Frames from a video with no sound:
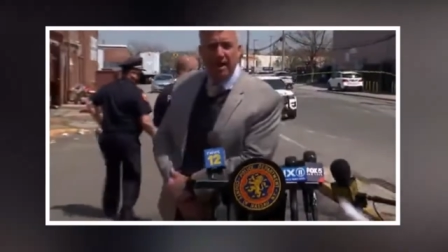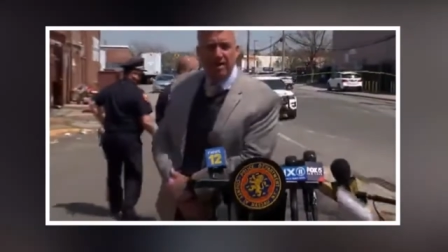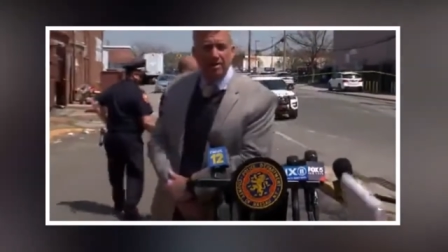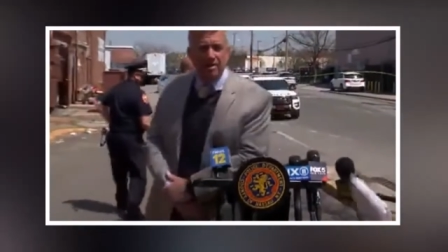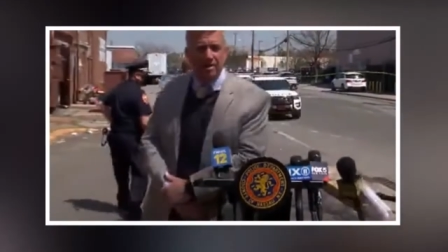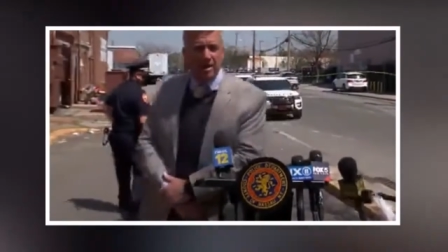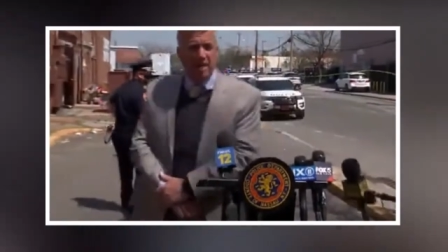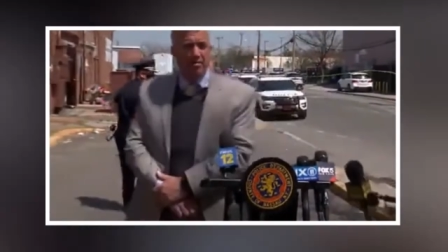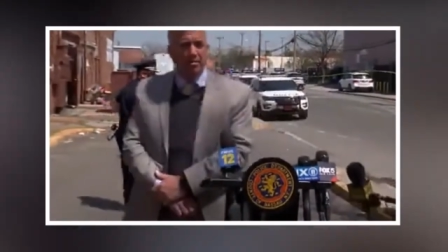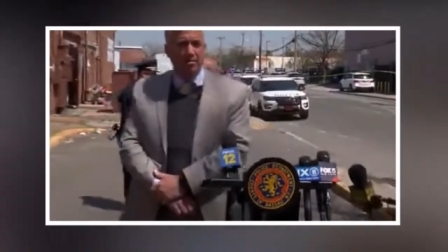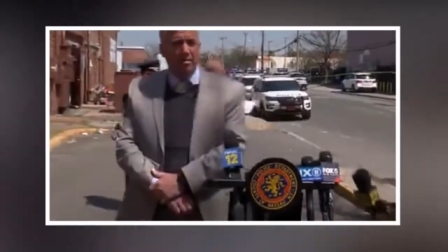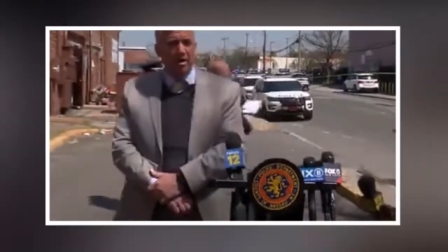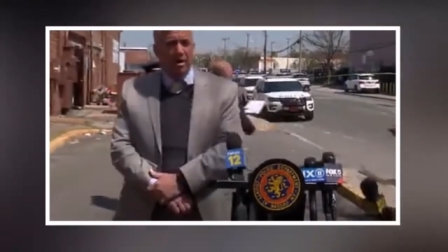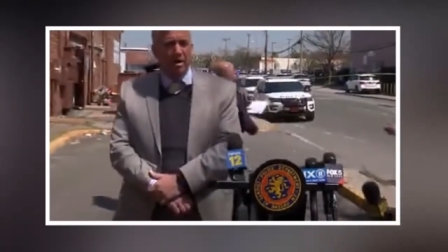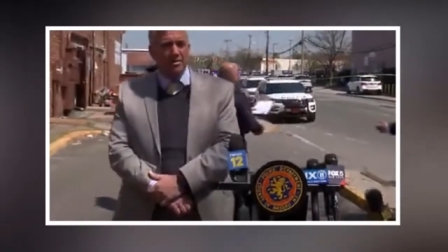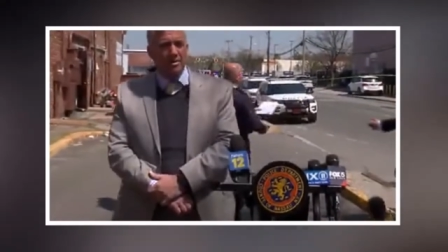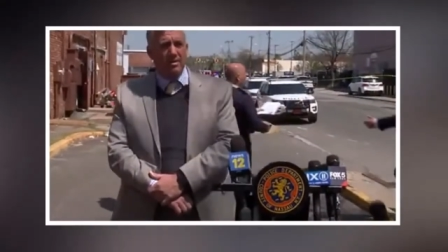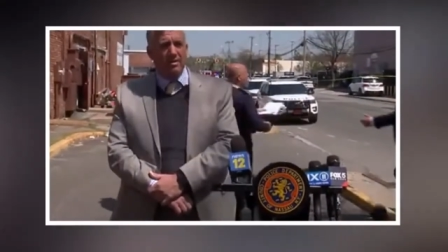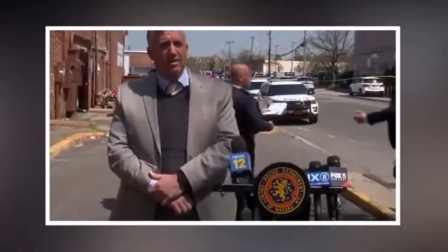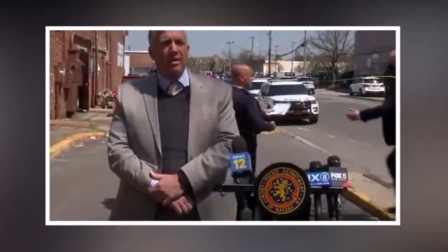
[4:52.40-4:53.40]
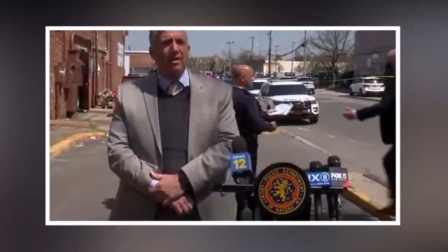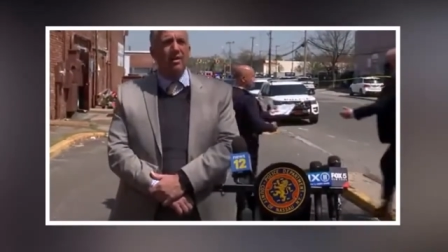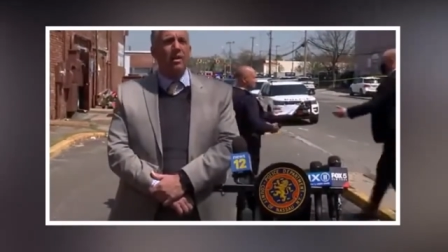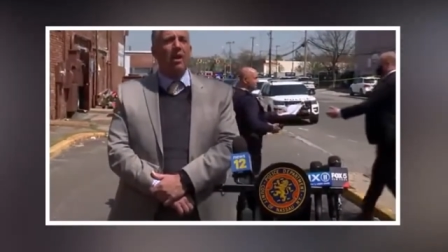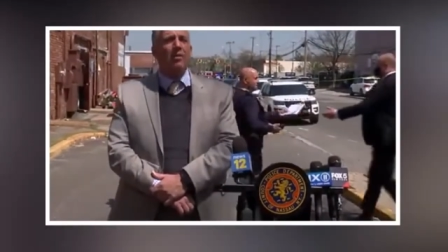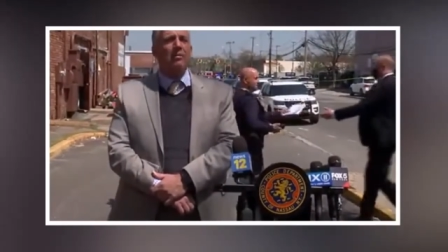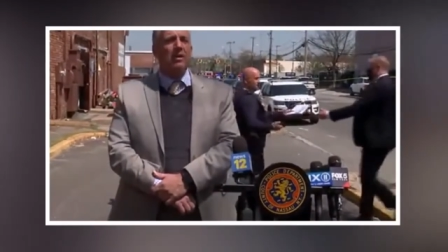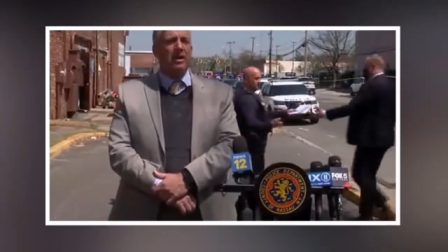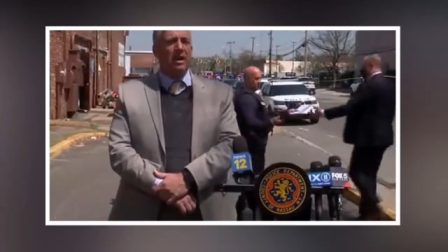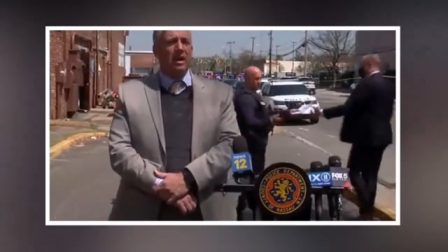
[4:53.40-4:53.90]
as the day progresses.
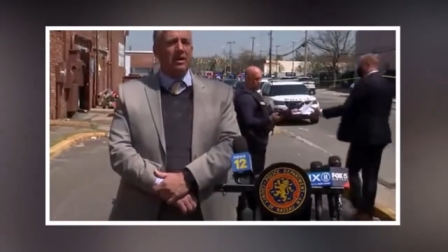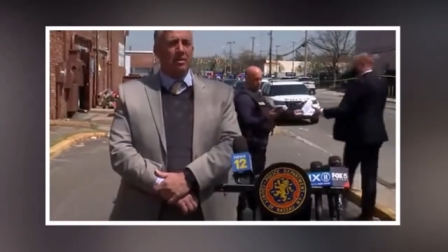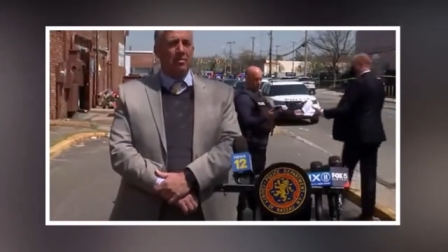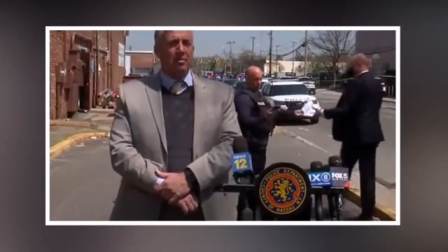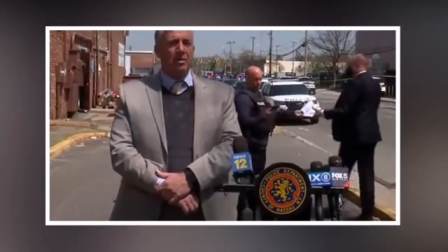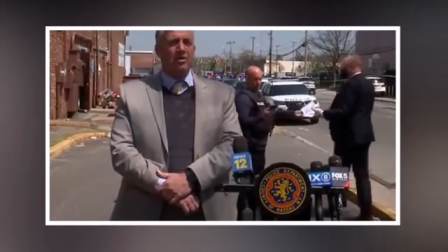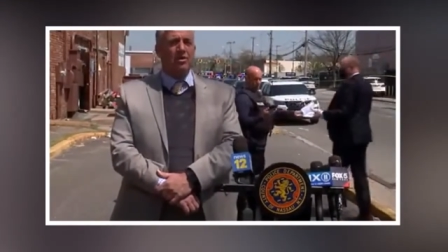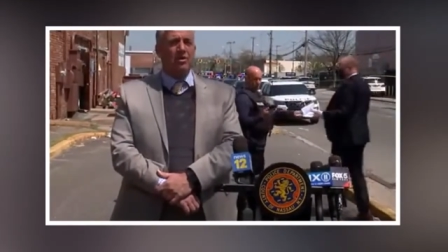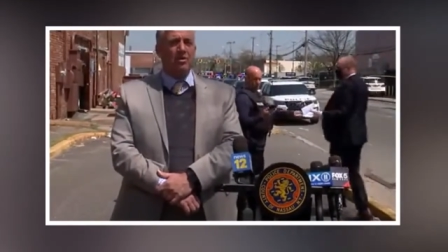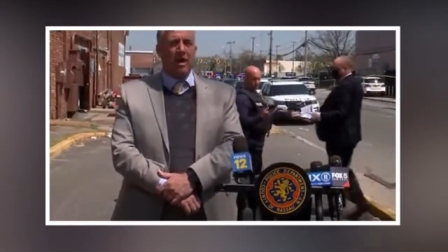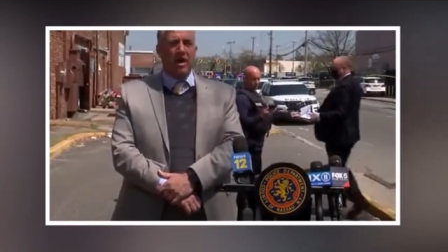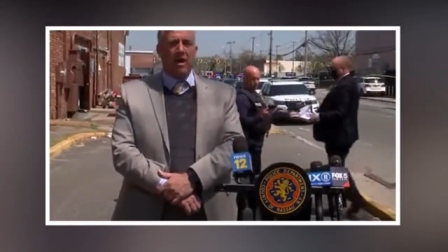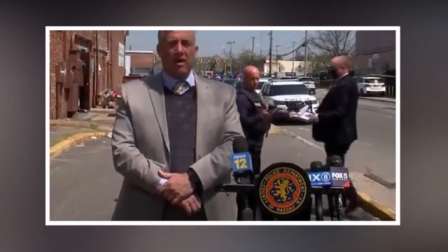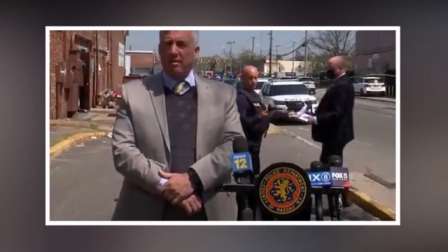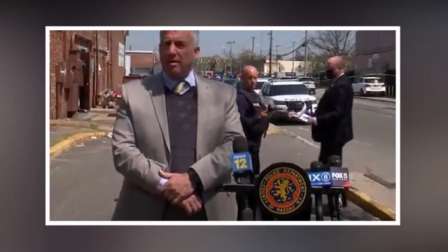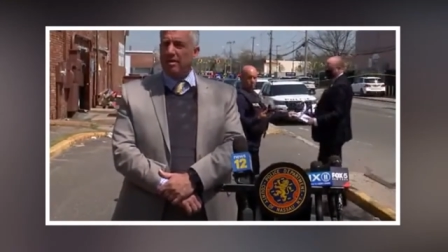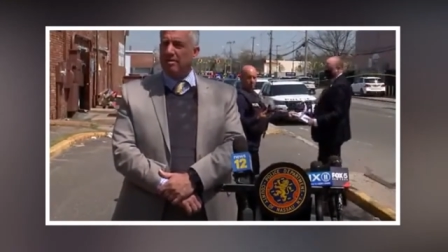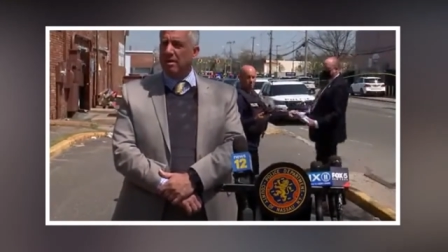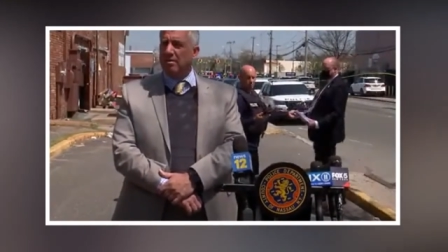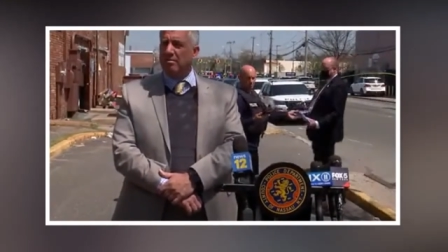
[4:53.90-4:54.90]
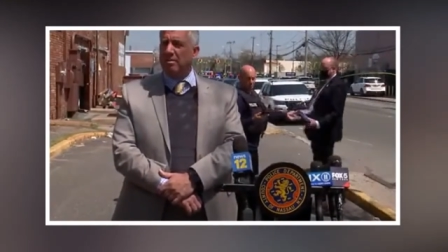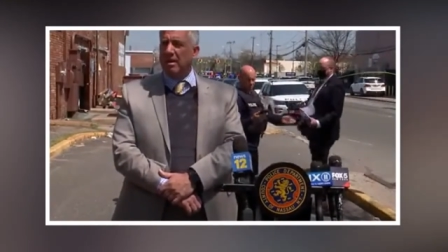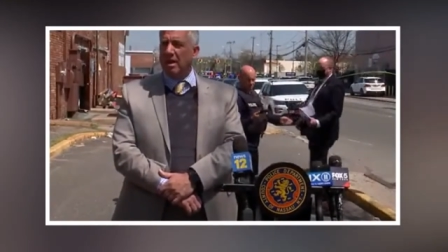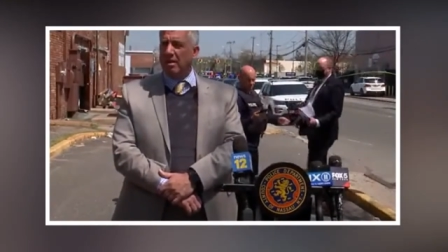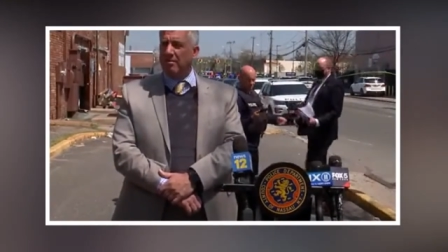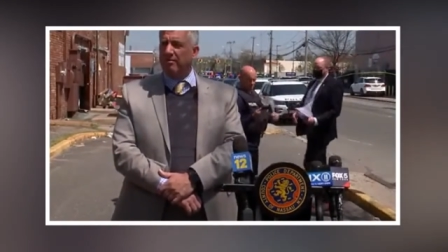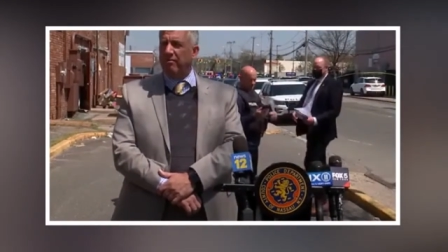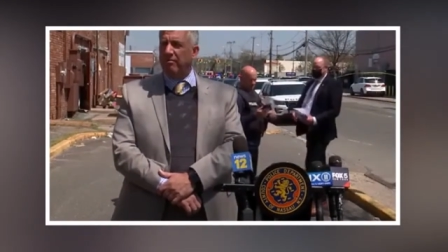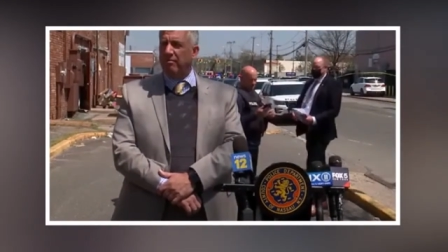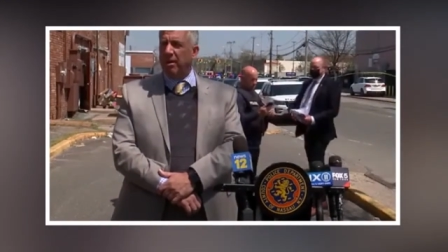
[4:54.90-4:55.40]
I'm going to get the picture out. It's going to be
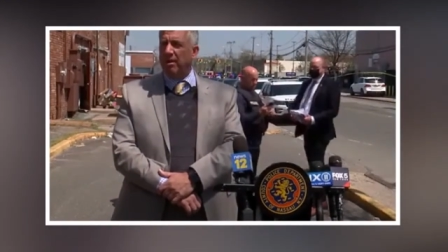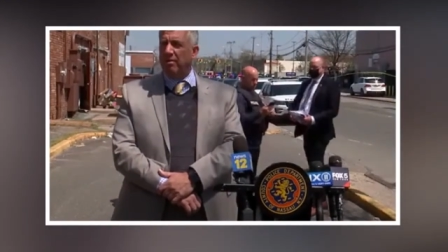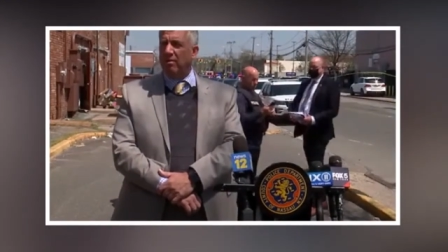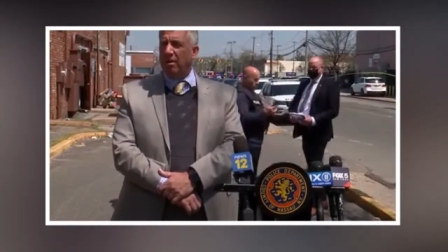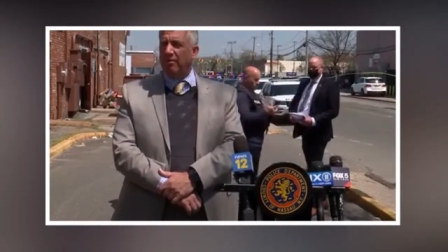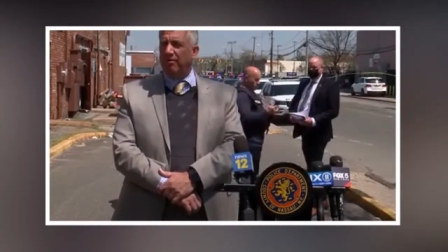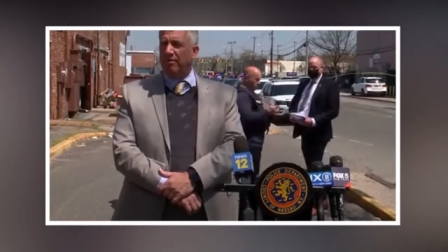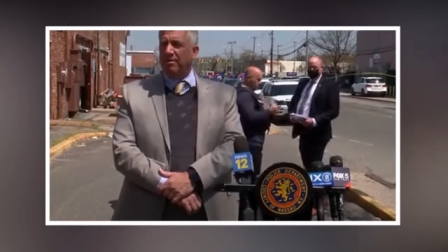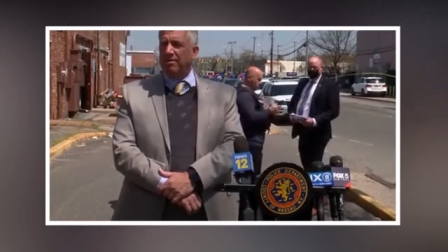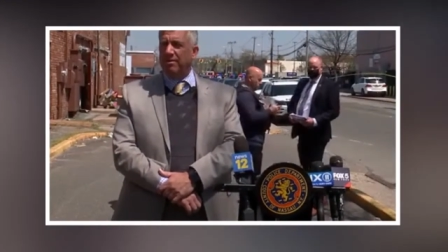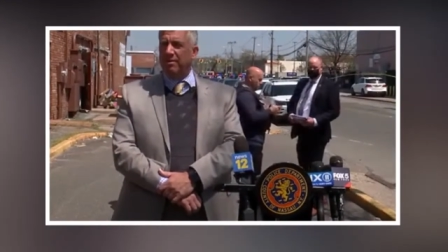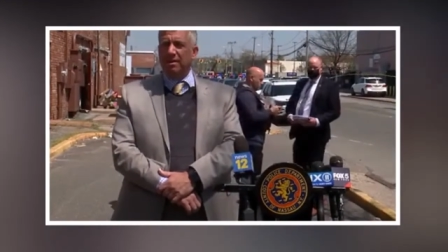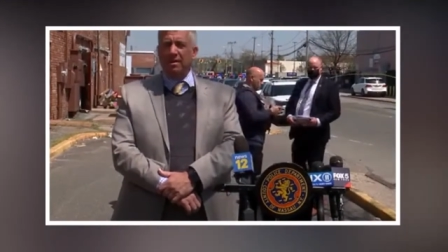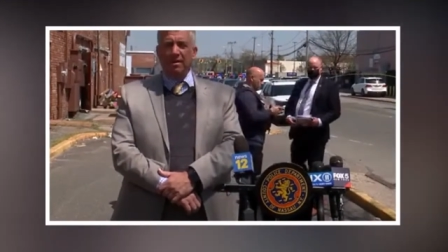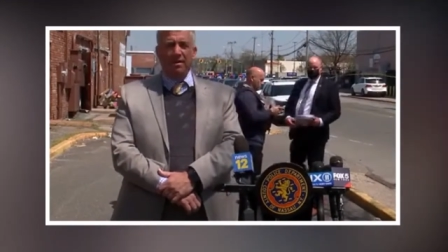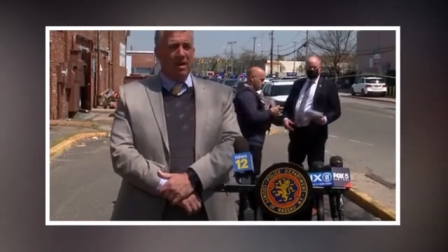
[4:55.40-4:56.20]
coming from my office.